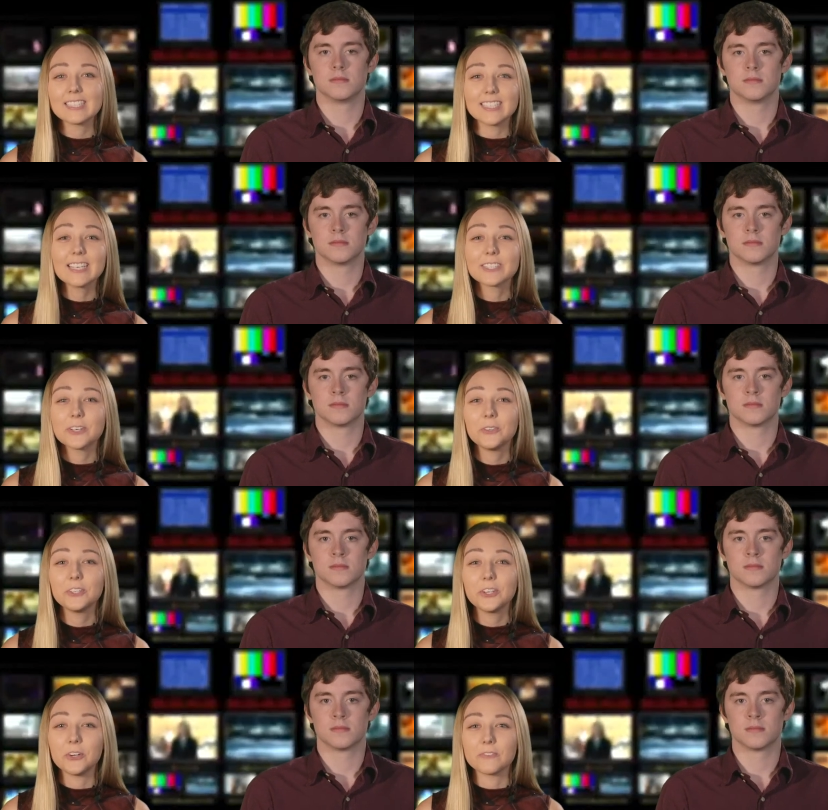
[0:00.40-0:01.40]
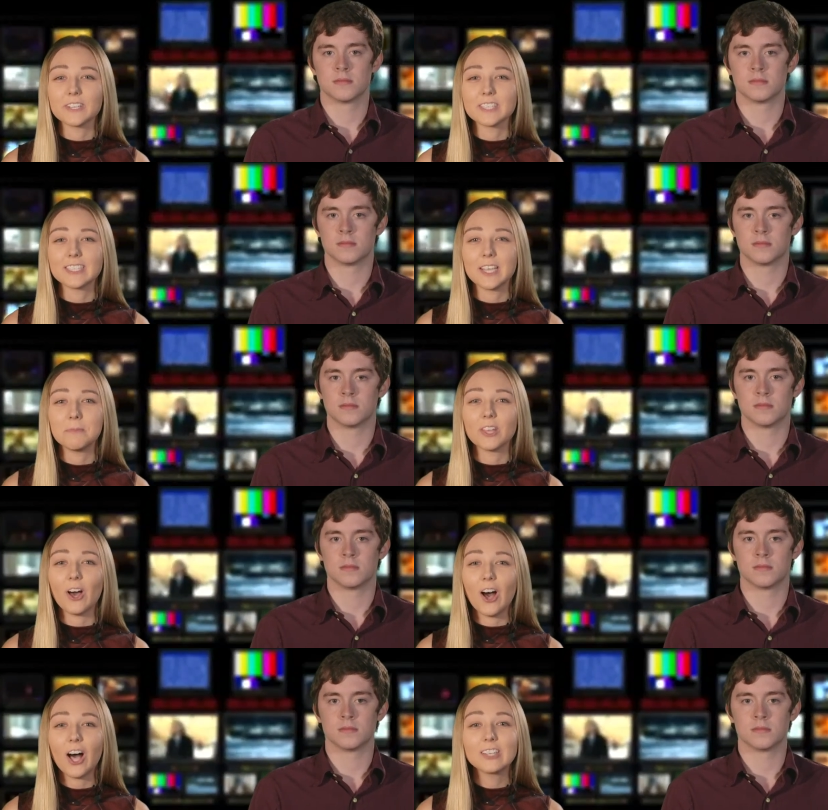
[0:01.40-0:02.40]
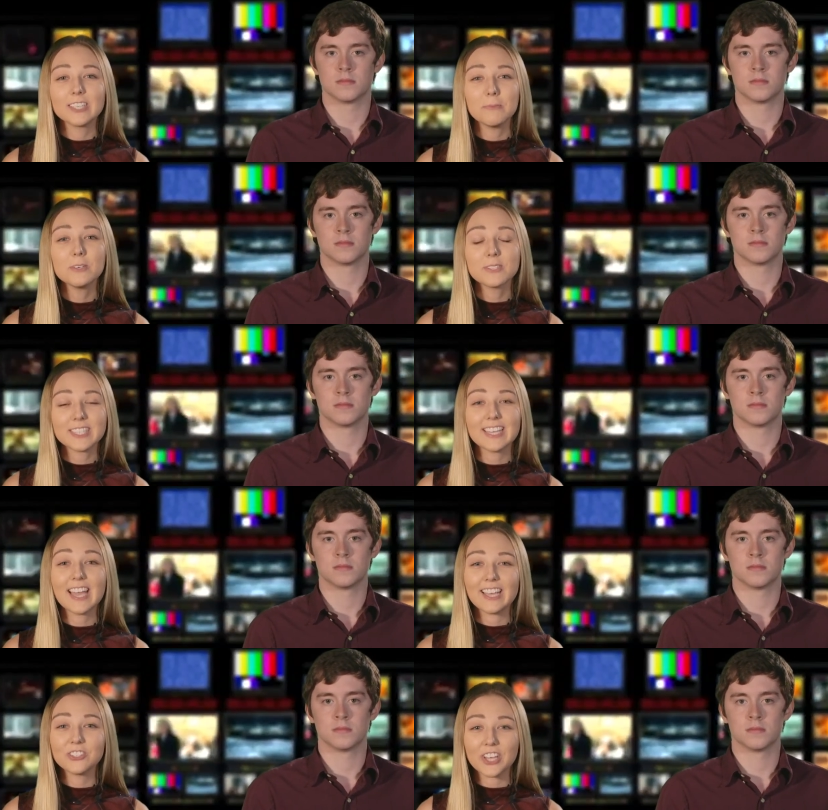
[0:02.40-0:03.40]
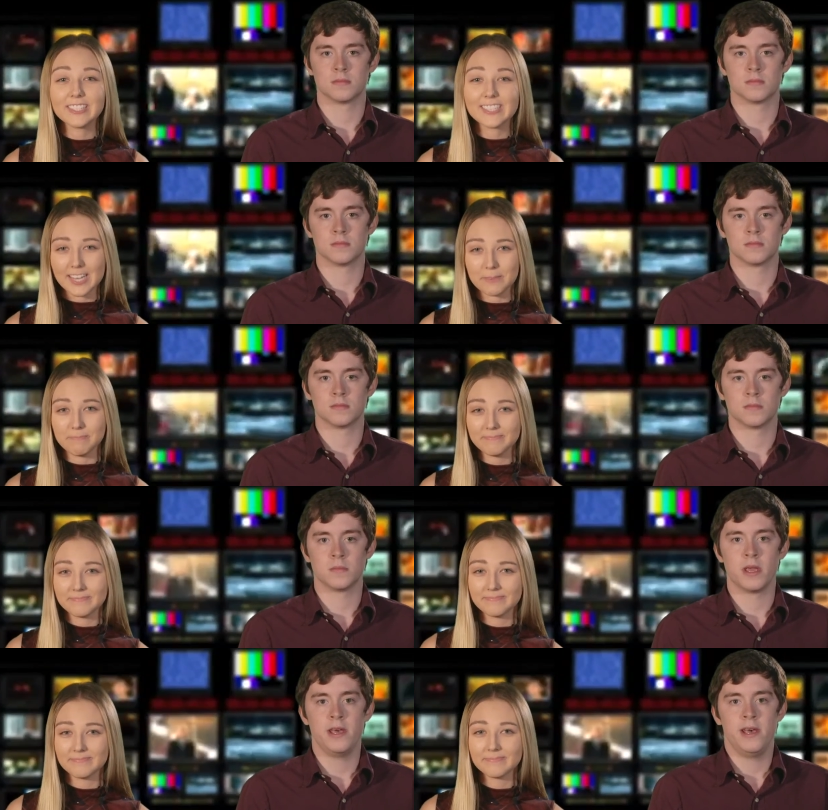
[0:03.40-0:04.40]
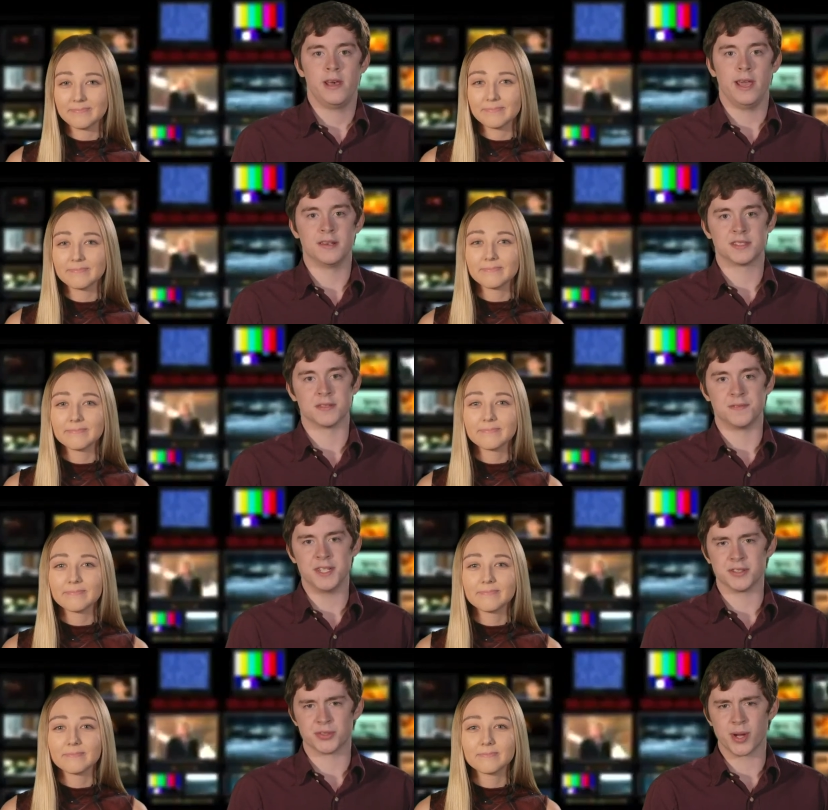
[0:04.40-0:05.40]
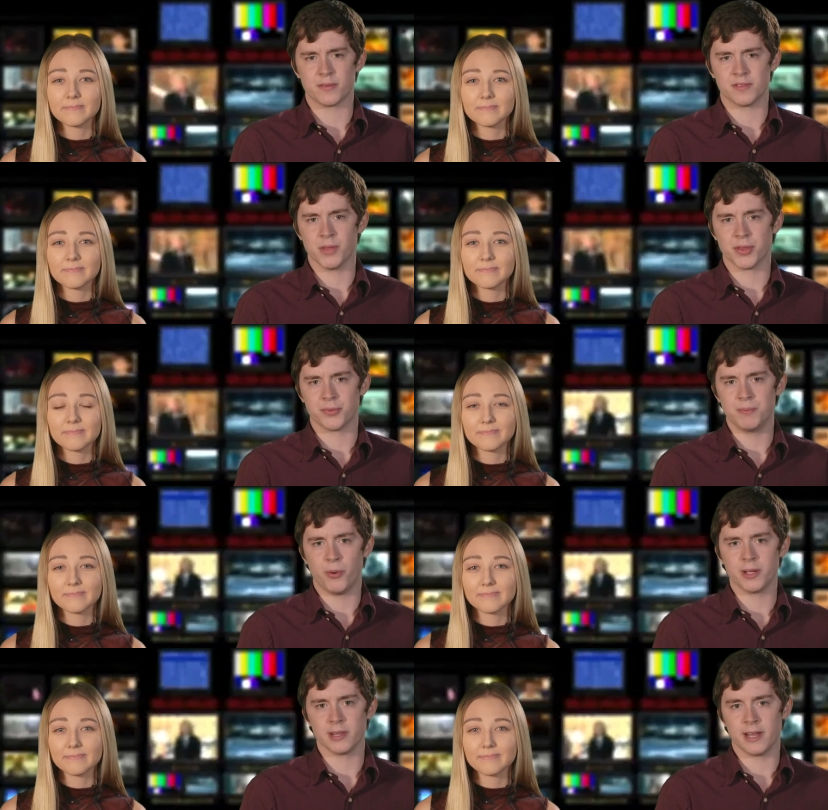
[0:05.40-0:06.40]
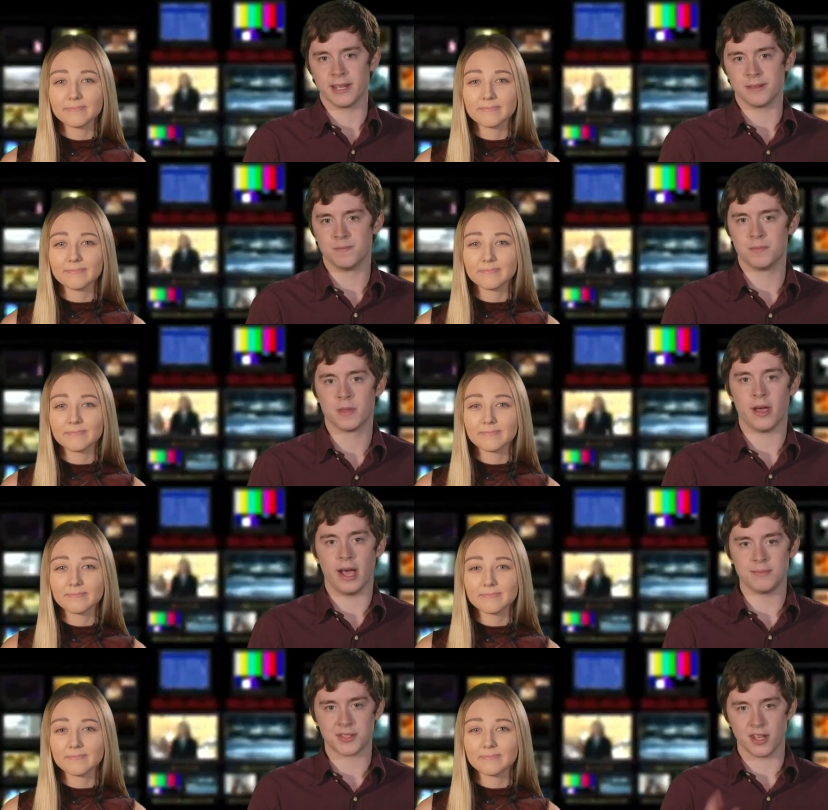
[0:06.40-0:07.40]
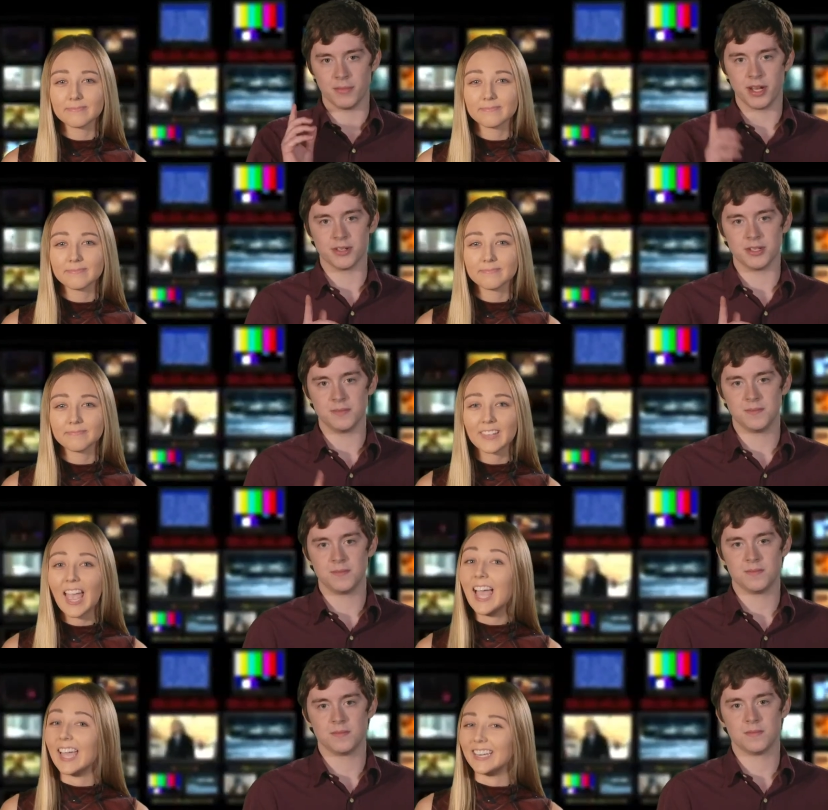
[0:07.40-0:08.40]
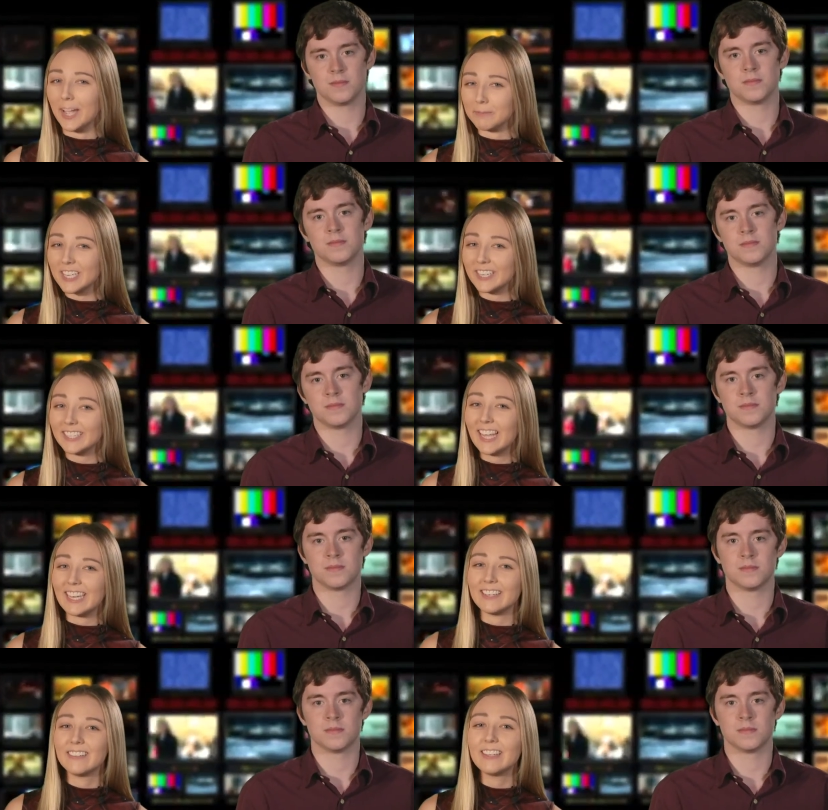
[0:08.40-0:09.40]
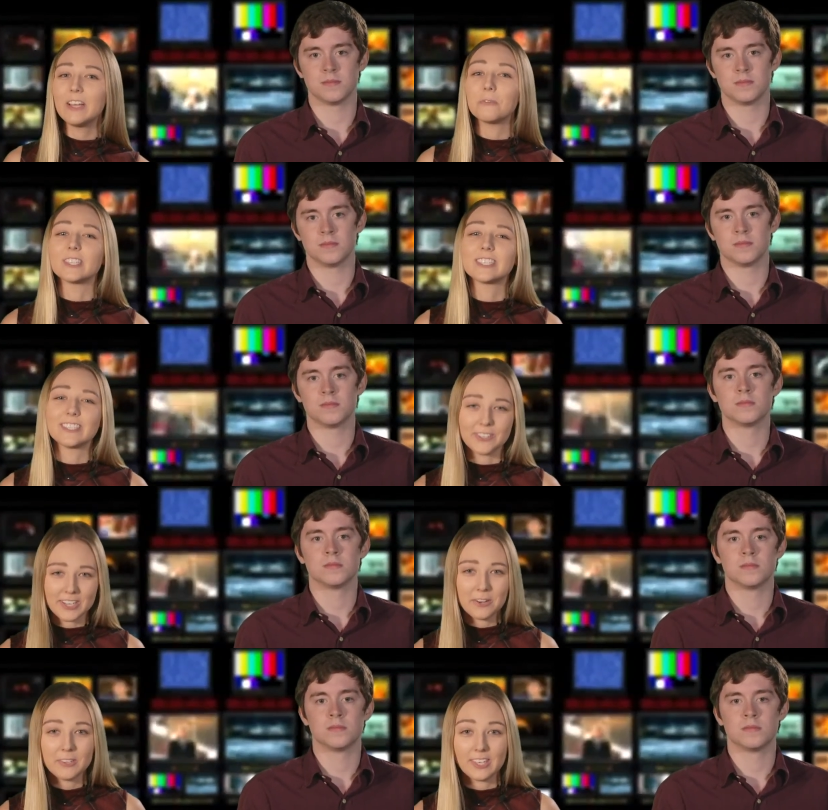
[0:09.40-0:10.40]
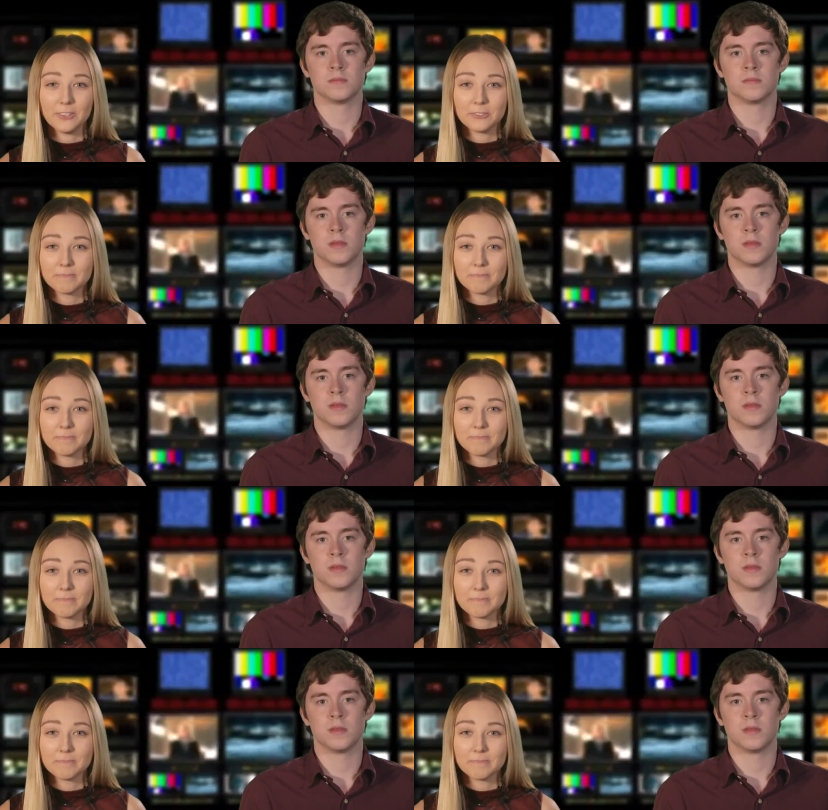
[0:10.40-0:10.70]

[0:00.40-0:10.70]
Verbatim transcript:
Speaker 1: six Golden Gophers named the All-WCHA team,
Speaker 2: and a severe drought from the three-point line. I'm Saul Myrie.
Speaker 1: And I'm Darian Letty with Studio U.